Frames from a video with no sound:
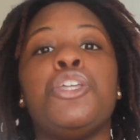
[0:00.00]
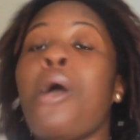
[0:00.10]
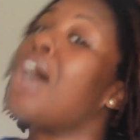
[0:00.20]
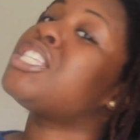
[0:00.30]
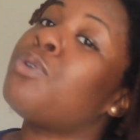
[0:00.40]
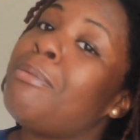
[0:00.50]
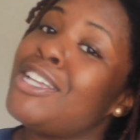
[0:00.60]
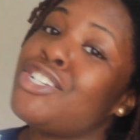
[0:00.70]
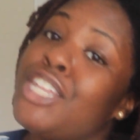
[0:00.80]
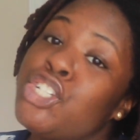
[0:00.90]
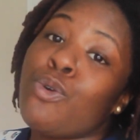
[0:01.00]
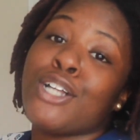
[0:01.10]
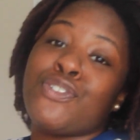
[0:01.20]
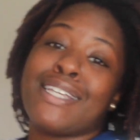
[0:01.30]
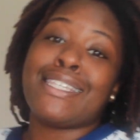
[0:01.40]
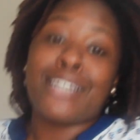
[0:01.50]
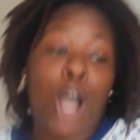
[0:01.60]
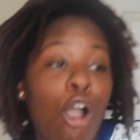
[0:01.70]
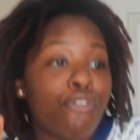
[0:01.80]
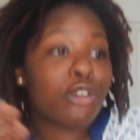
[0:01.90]
You also want to make sure that you are dressing
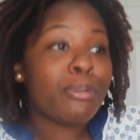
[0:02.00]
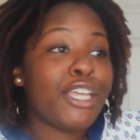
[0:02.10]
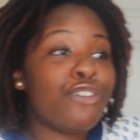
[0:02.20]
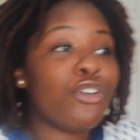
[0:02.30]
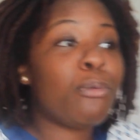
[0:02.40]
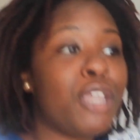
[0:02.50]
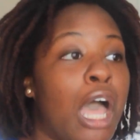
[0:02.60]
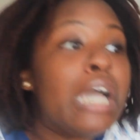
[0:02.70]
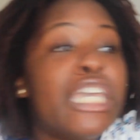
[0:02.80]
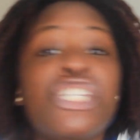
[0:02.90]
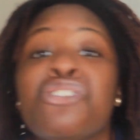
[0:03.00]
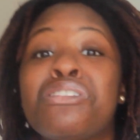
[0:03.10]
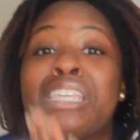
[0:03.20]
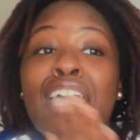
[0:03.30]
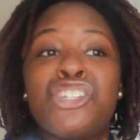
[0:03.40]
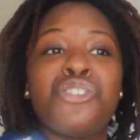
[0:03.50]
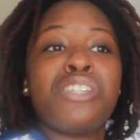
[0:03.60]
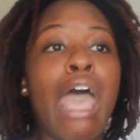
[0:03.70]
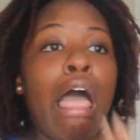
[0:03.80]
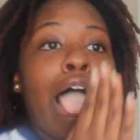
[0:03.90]
comfortably, you feel me? Get your
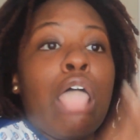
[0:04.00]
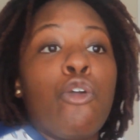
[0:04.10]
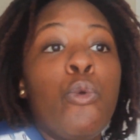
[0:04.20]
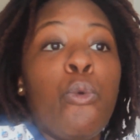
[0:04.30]
Skechers out.